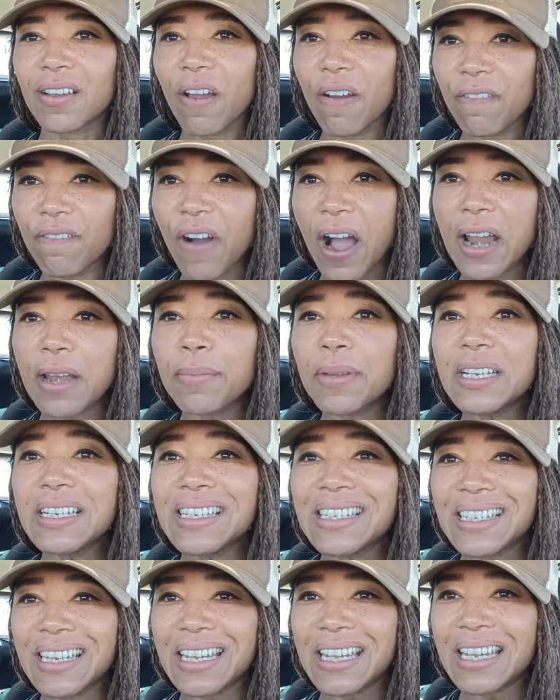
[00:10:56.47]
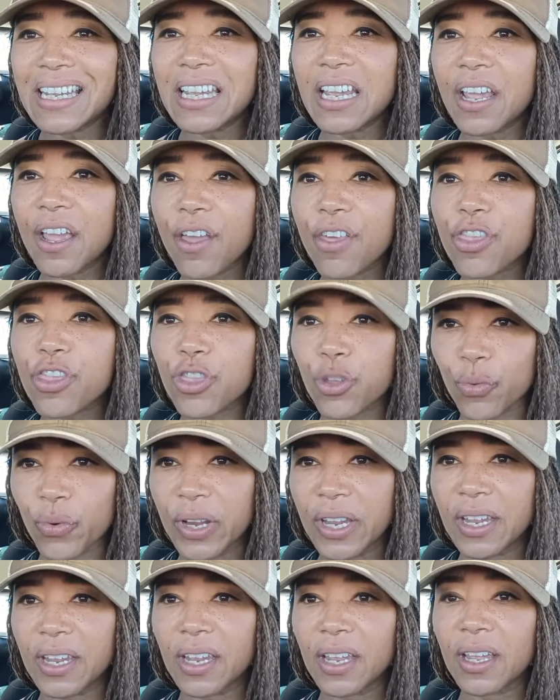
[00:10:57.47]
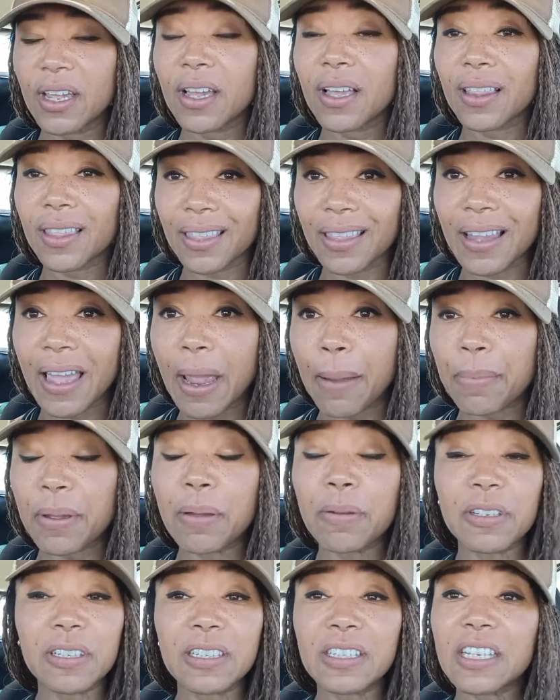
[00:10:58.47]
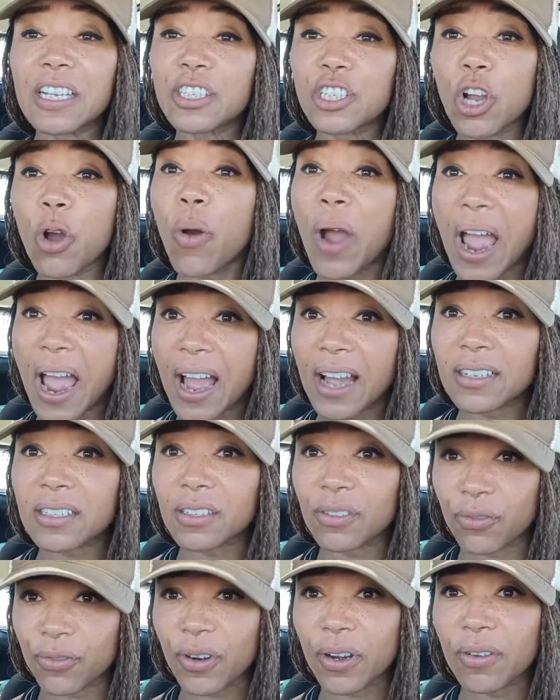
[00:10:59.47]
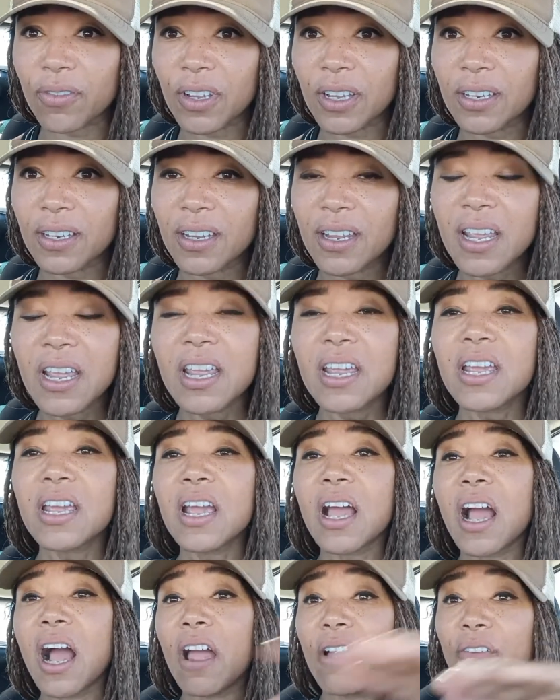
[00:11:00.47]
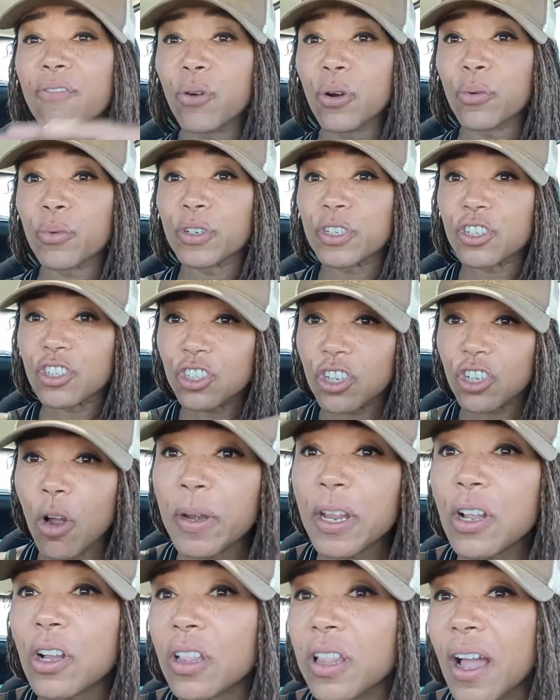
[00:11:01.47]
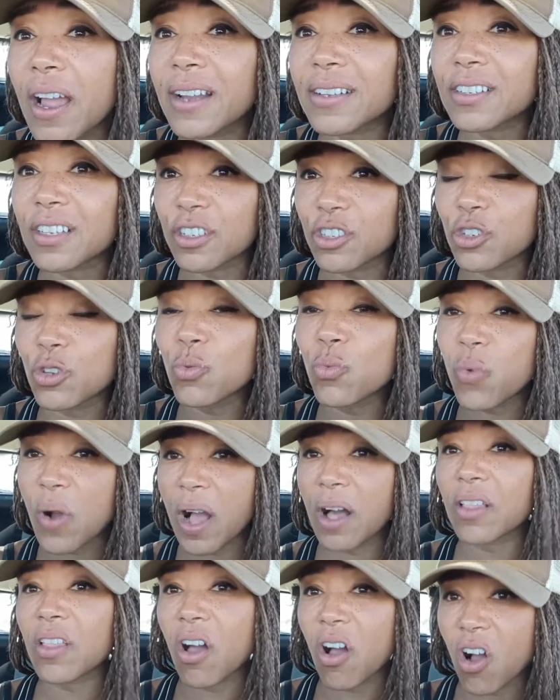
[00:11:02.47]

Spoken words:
Vitamin D. 3 lamp. Sit your ass in front of it. I've worked with so many clients that do well